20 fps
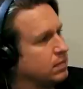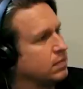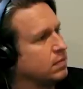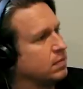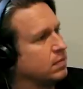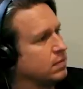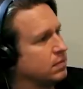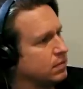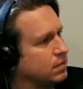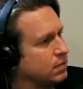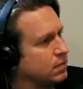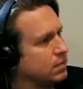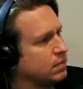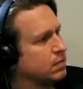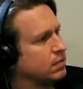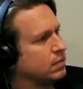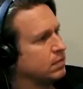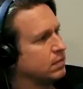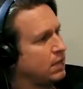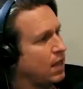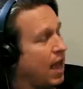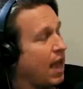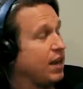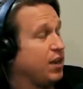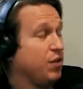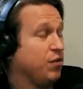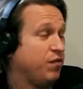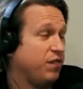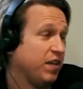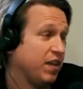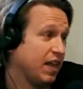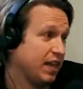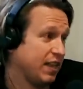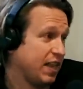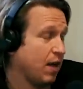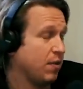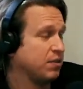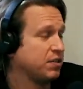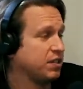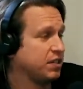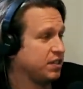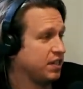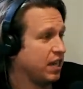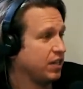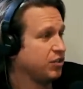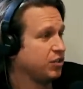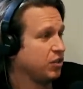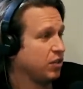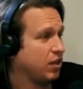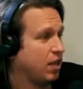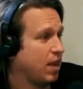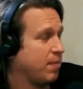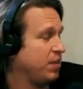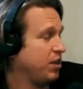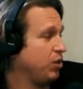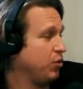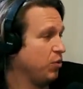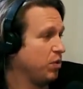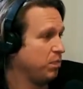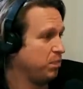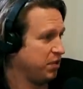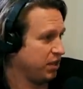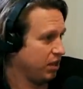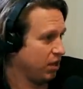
Mm. And you feel like that was intentional. I mean, you wouldn't be